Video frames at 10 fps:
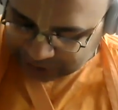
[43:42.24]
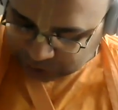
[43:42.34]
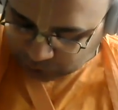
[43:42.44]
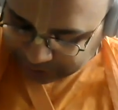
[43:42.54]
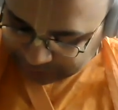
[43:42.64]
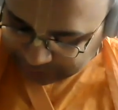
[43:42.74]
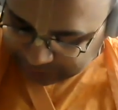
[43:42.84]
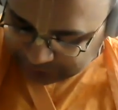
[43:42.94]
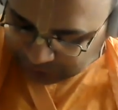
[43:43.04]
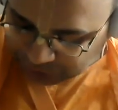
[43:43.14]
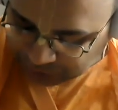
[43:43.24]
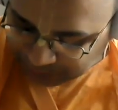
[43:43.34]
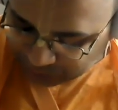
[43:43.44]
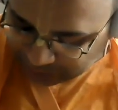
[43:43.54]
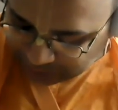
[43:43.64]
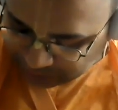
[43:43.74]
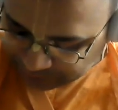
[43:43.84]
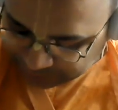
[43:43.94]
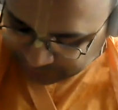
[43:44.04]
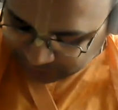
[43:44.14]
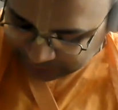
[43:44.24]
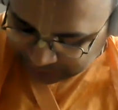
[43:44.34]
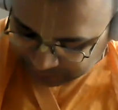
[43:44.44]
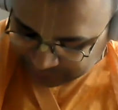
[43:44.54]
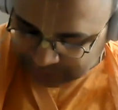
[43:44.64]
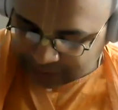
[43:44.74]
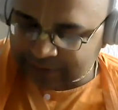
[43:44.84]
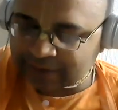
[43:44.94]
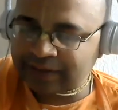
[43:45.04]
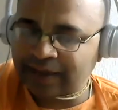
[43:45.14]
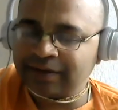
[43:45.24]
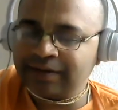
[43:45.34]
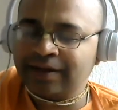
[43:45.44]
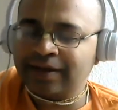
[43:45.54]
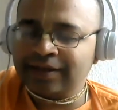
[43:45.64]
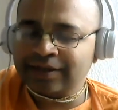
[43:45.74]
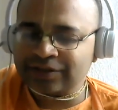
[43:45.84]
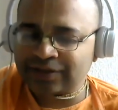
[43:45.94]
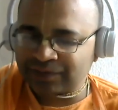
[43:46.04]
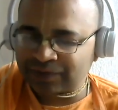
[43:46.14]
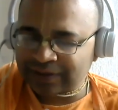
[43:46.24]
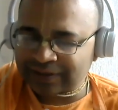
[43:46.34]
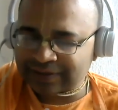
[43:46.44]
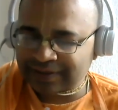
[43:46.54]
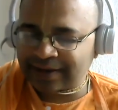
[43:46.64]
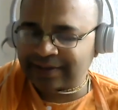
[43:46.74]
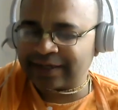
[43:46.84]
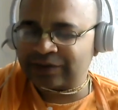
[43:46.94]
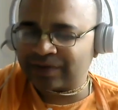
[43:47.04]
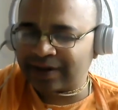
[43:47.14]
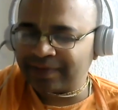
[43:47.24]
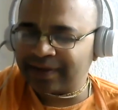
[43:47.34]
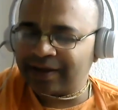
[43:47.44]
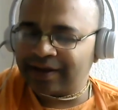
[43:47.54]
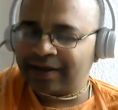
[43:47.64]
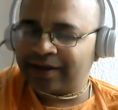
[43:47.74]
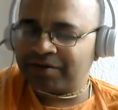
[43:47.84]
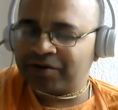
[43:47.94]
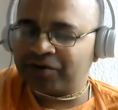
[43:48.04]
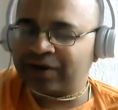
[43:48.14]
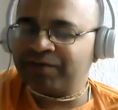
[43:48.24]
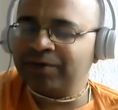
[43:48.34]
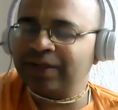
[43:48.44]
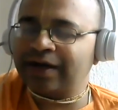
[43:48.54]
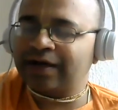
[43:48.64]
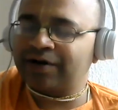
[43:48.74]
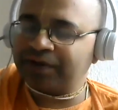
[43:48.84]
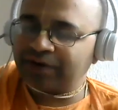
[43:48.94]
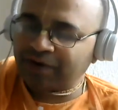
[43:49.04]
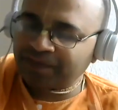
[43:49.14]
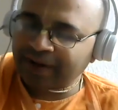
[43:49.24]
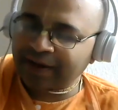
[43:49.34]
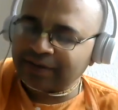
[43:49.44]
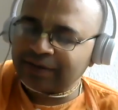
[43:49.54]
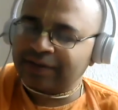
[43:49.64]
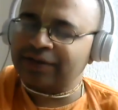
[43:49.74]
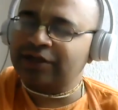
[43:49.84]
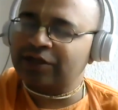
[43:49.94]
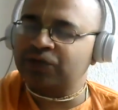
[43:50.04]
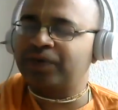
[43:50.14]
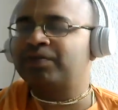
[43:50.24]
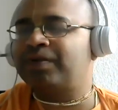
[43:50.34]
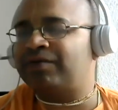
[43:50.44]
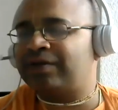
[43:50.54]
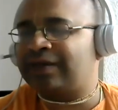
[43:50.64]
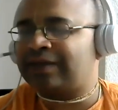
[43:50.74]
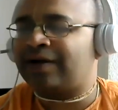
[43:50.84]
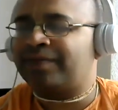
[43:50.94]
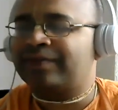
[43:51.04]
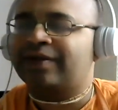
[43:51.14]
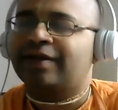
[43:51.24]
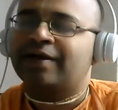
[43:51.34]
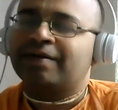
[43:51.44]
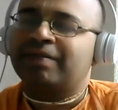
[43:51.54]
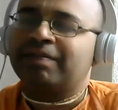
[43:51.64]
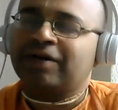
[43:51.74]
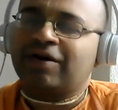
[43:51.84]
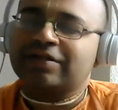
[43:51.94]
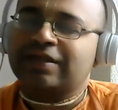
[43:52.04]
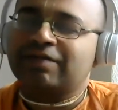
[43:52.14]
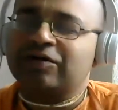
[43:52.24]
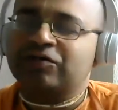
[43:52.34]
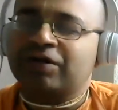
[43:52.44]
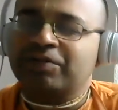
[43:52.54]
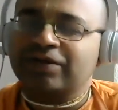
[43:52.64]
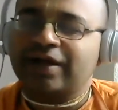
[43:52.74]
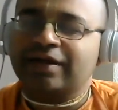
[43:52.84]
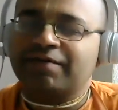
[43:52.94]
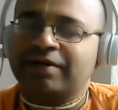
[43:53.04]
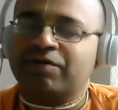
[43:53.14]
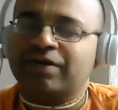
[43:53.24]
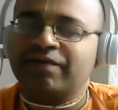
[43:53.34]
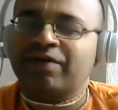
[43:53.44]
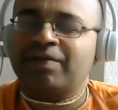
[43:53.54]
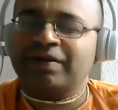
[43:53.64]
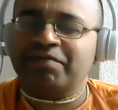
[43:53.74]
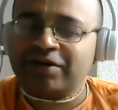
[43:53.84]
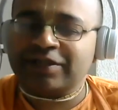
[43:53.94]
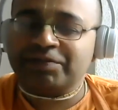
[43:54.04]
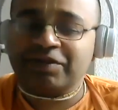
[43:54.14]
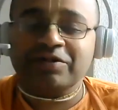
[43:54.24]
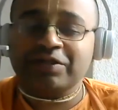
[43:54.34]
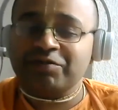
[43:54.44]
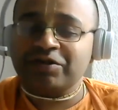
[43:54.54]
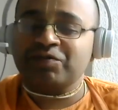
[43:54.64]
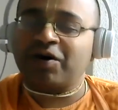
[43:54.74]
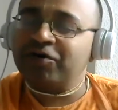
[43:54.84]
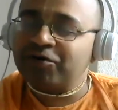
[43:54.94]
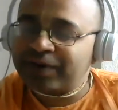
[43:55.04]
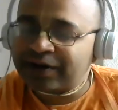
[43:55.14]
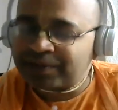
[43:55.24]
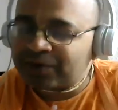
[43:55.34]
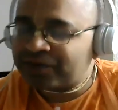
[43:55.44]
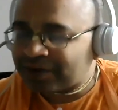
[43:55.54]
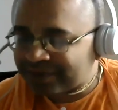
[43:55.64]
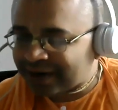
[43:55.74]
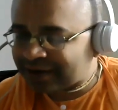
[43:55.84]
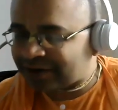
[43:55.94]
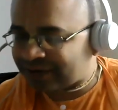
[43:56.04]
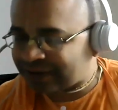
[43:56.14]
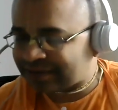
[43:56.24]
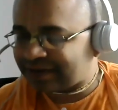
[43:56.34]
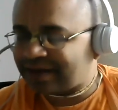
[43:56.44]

has no inclination to remove the covering for anyone other than his devotees. And that's why in order to remove that covering of Maya, Krishna speaks Bhagavad Gita. But because he wants to remove that covering only from devotees, because devotees want to be removed from that covering.